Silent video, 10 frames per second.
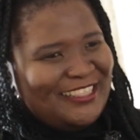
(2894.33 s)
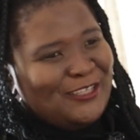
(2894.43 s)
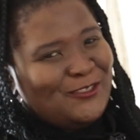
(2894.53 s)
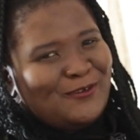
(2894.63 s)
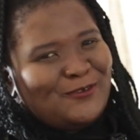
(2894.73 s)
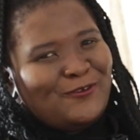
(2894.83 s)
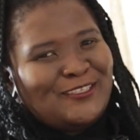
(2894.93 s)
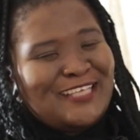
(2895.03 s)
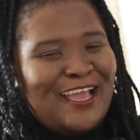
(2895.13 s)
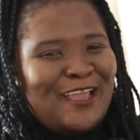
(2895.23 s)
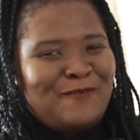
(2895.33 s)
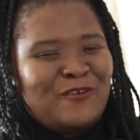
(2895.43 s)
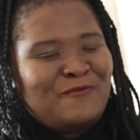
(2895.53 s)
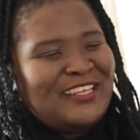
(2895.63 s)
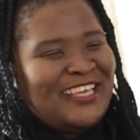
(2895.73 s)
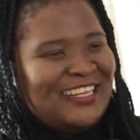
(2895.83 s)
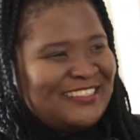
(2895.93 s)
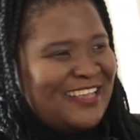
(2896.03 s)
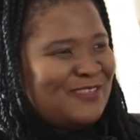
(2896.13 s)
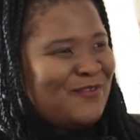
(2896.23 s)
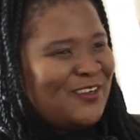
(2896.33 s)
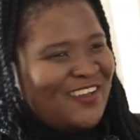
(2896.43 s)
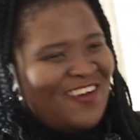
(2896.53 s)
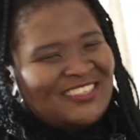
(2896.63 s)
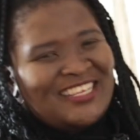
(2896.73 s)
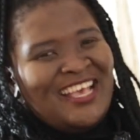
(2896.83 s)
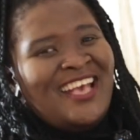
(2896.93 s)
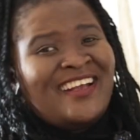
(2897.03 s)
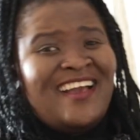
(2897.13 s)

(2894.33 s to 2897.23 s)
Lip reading: Thank you so much for your time. We've been Getting Stars Podcast.